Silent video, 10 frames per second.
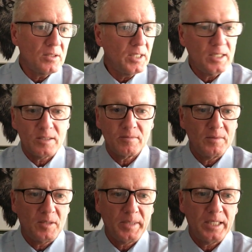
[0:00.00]

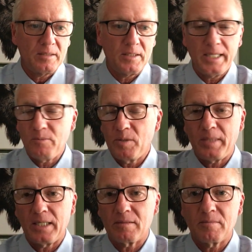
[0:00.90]
we
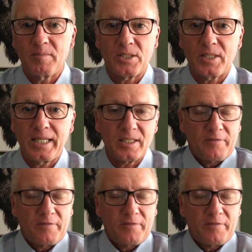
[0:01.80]
make mistakes.